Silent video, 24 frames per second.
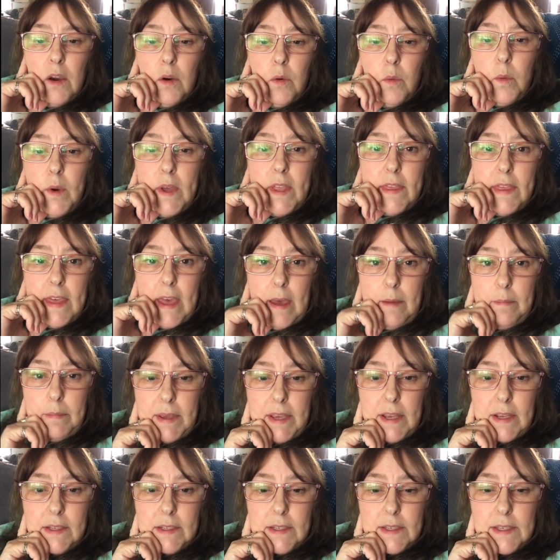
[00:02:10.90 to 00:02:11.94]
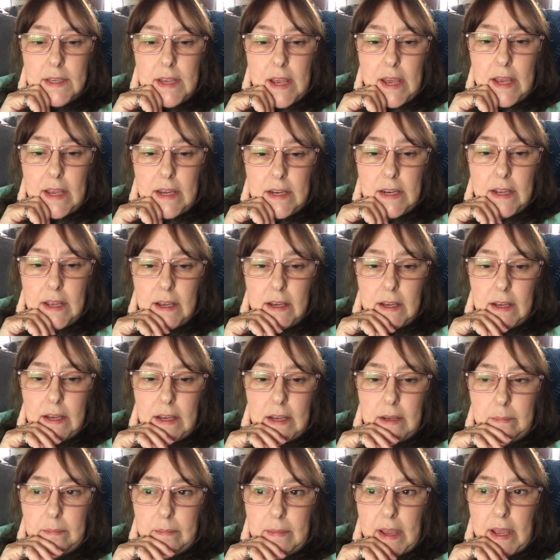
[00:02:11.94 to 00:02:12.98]
With that being said,
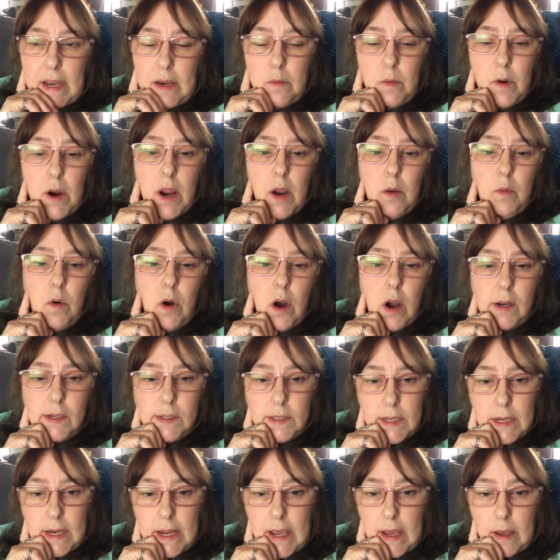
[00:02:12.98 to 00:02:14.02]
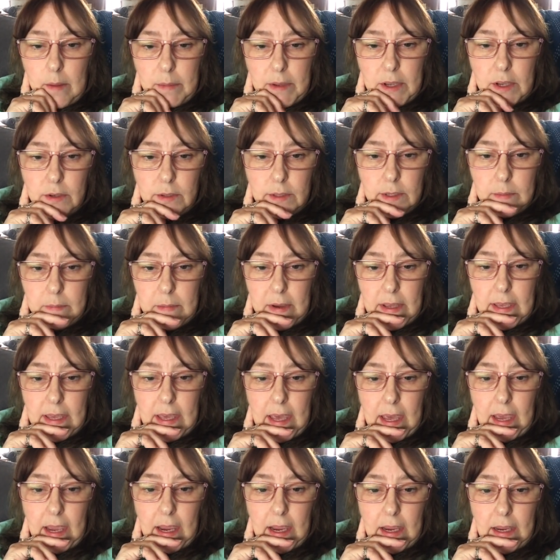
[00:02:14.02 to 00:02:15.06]
um, anywhere I walk today, I'll be using my
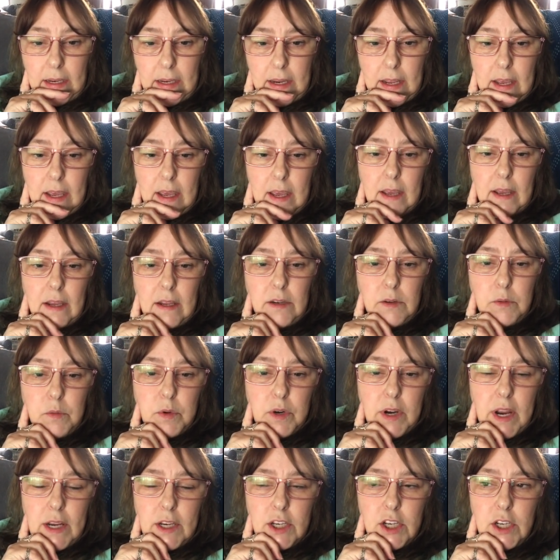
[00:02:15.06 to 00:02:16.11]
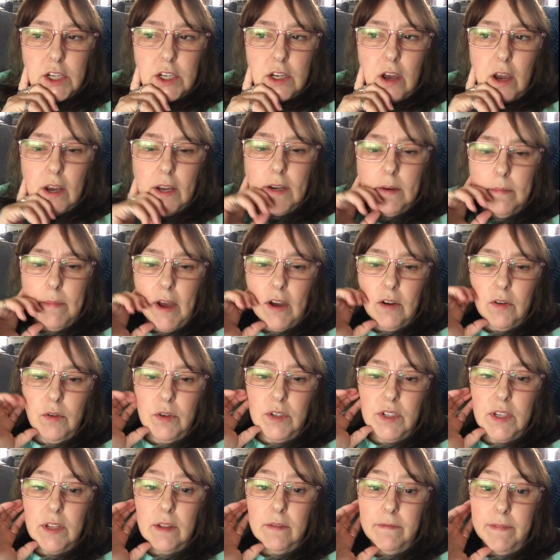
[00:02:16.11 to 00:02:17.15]
cane, and we're actually talking about
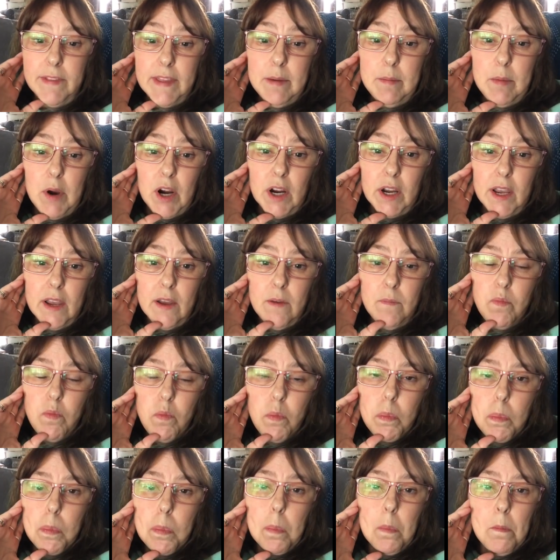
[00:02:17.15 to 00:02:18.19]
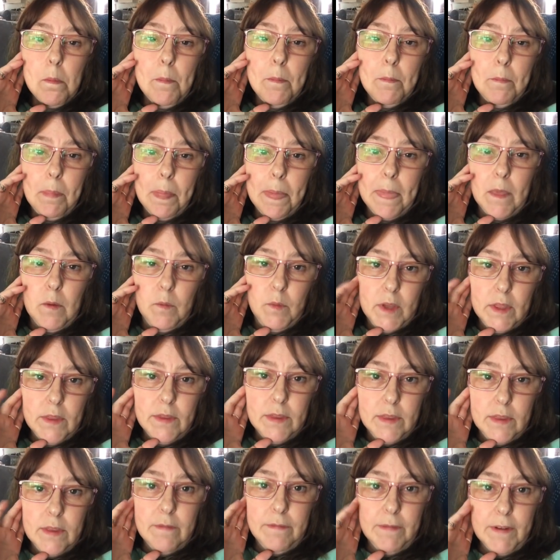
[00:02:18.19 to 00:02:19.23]
going to the flea market with
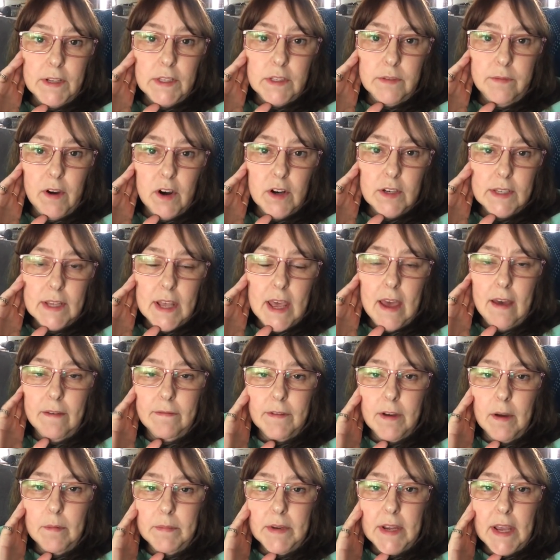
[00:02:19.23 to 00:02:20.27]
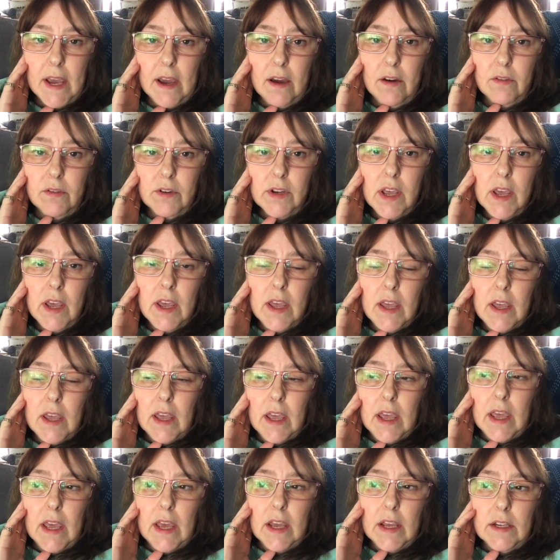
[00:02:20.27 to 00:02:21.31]
the friends of ours that have come down,
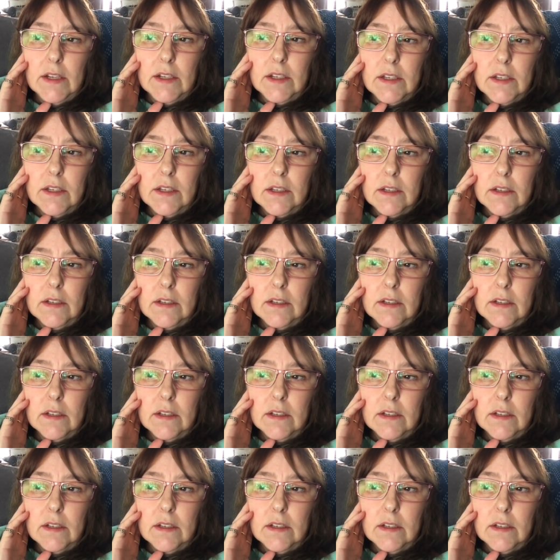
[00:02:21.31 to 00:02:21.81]
and